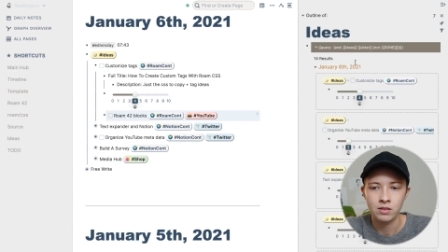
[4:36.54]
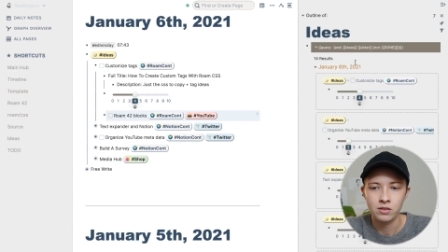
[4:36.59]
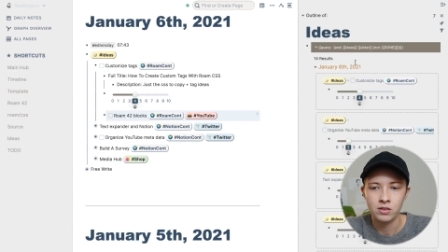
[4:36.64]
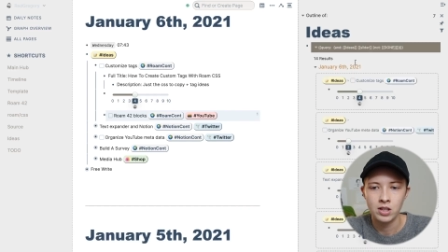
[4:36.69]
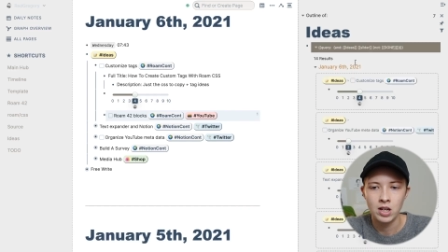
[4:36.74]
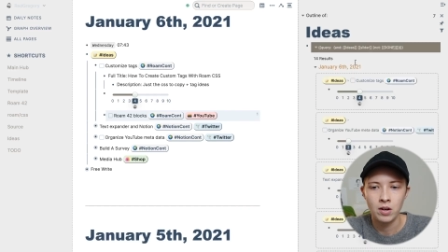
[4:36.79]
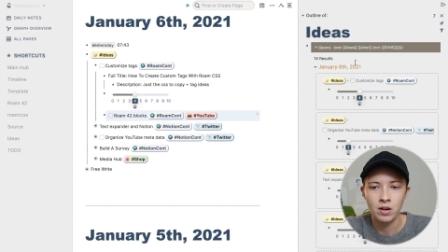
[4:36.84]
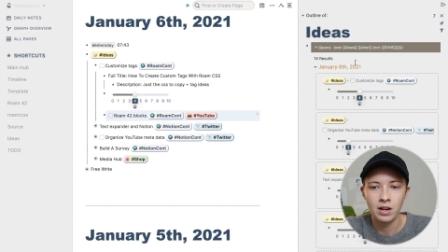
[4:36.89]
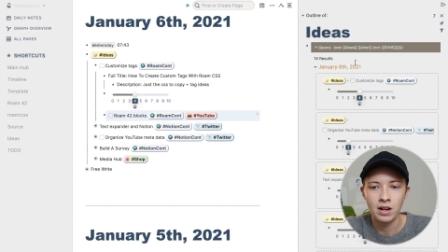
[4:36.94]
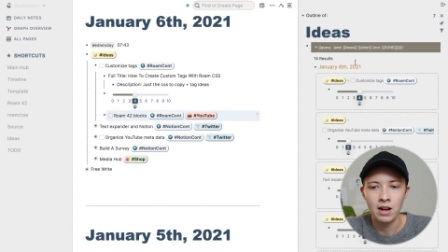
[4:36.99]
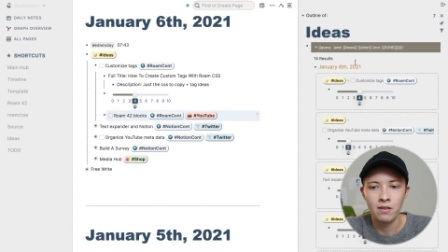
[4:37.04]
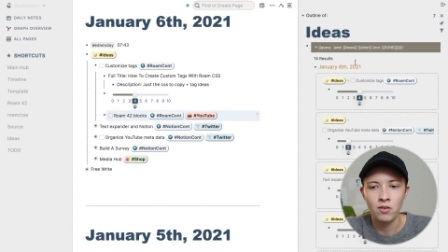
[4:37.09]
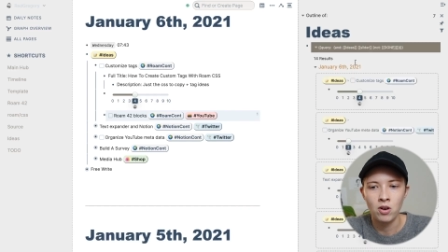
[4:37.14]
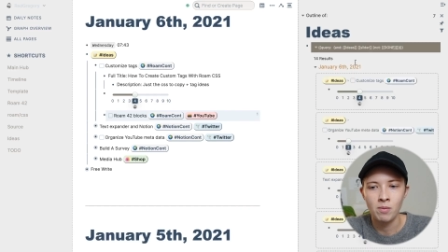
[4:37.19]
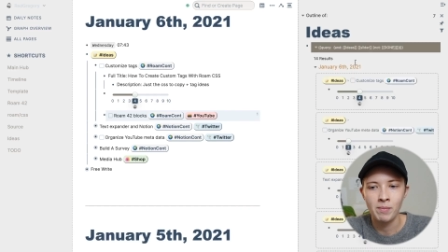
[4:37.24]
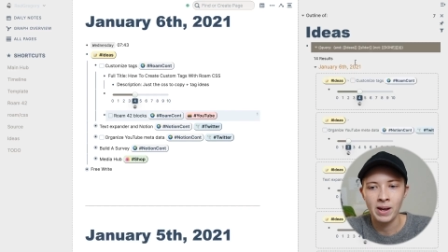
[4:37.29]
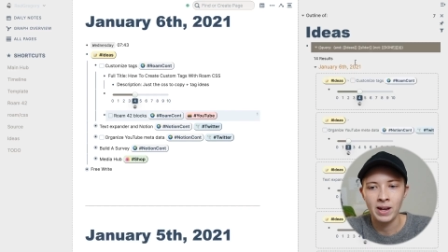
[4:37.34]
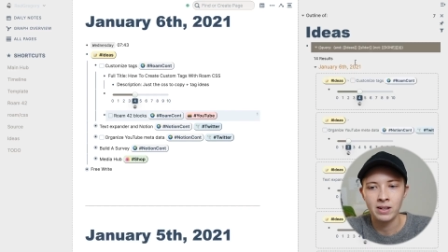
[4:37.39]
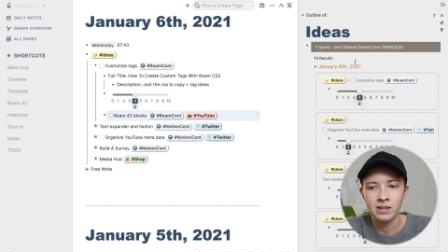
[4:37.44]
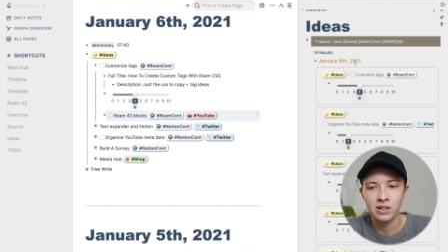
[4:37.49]
So now I have
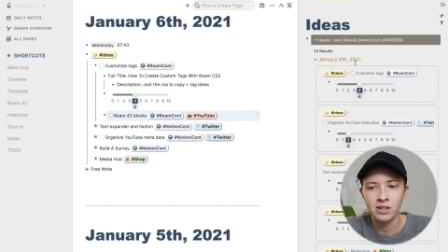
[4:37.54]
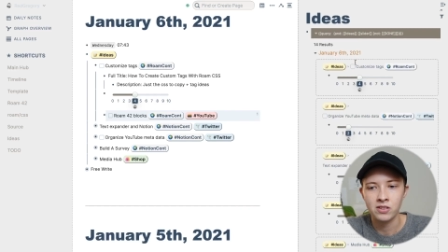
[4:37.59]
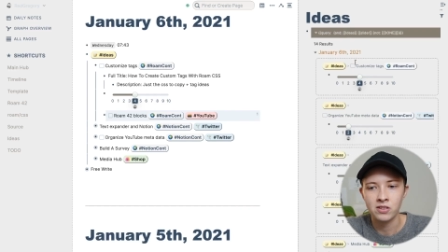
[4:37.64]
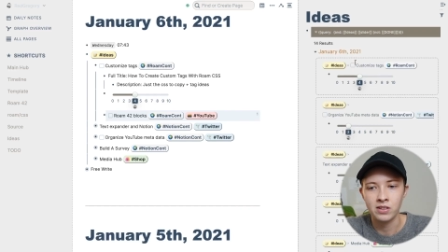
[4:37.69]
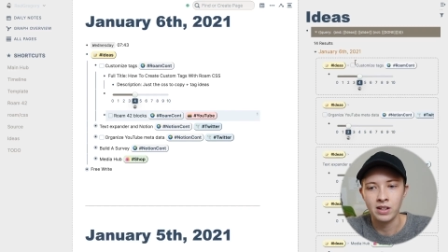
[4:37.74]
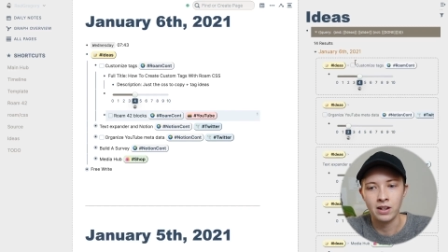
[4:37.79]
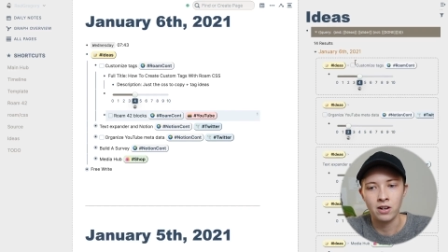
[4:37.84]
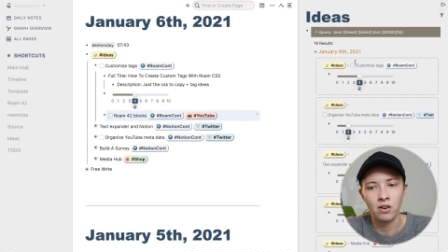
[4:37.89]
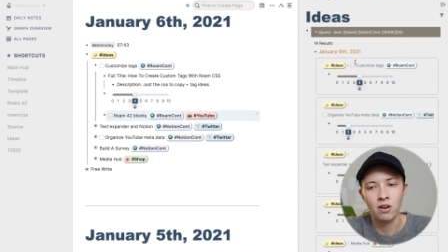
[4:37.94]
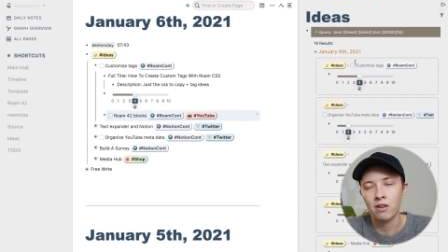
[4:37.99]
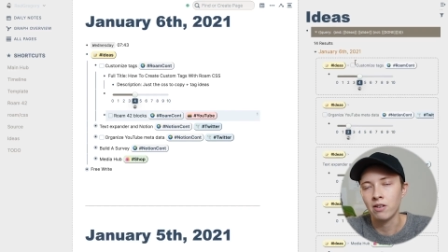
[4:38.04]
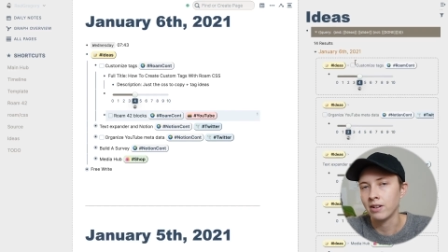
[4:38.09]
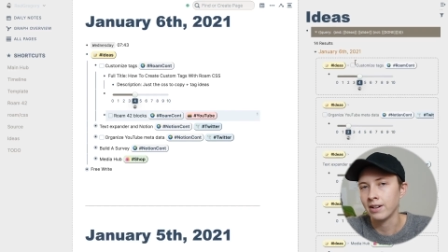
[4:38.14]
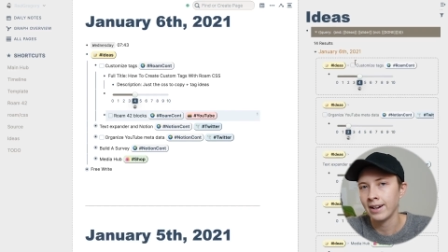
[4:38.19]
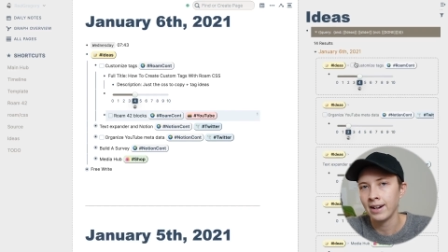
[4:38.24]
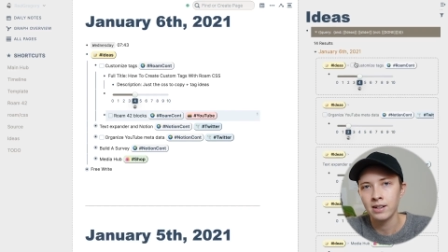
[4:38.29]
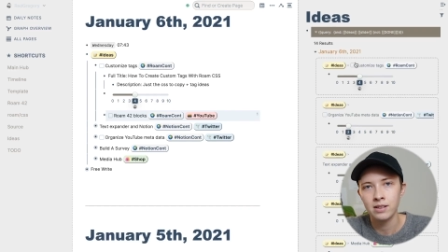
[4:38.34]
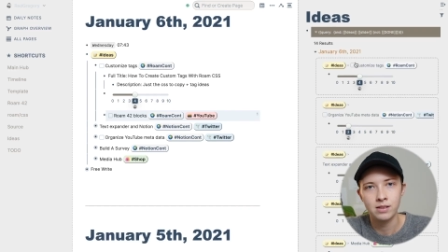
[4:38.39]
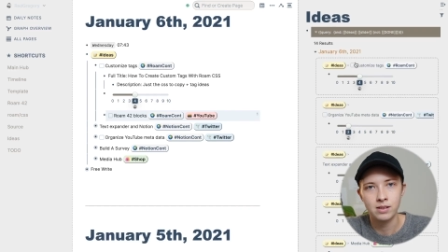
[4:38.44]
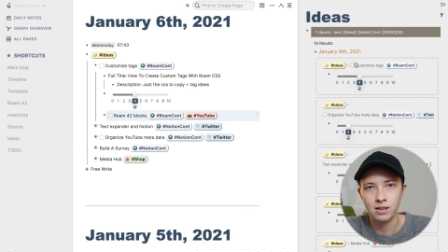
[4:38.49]
all my ideas that are
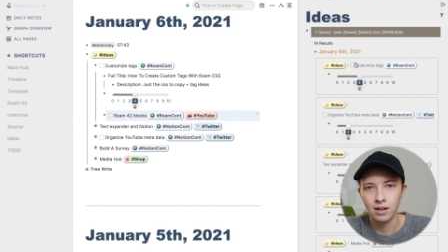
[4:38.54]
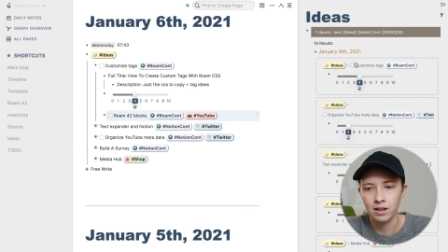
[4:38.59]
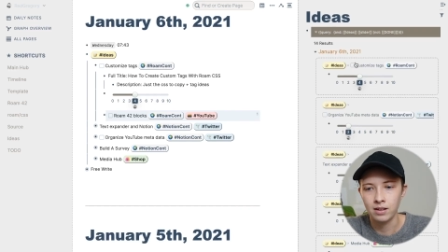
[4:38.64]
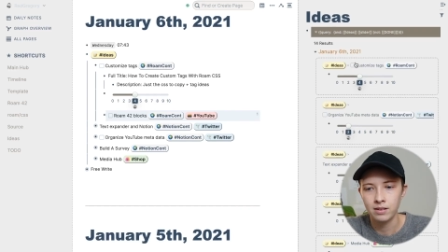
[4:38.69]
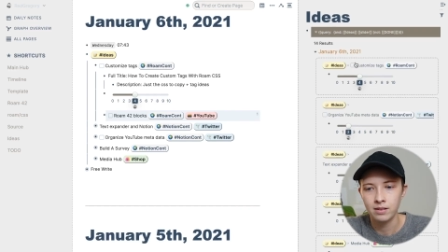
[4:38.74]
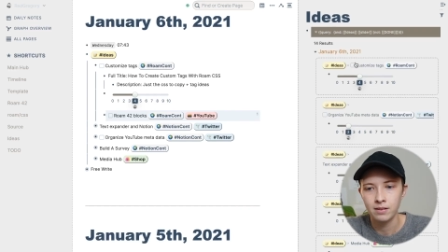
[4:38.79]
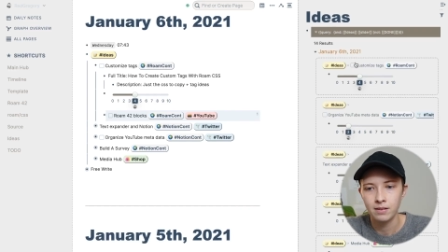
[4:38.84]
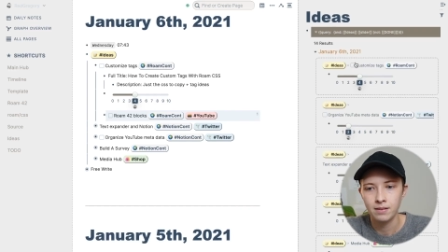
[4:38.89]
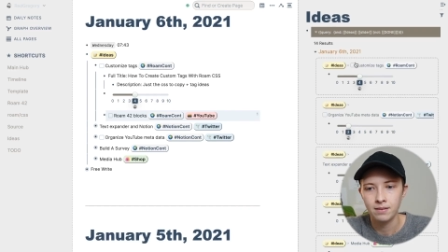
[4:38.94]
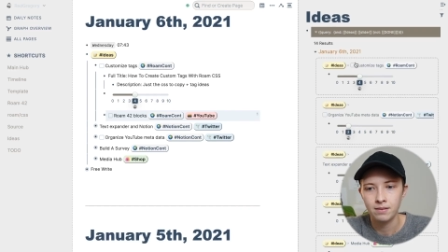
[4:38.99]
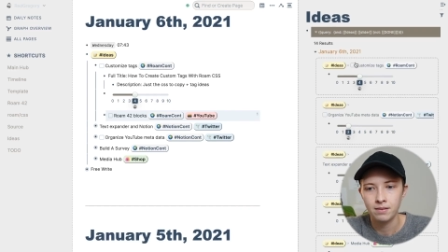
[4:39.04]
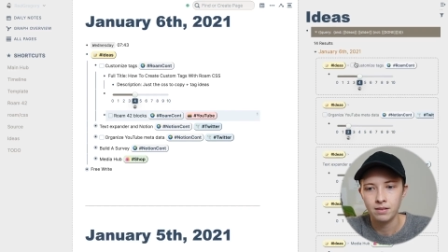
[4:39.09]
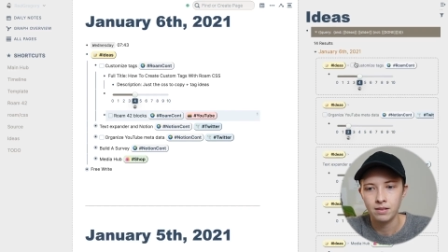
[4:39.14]
not done,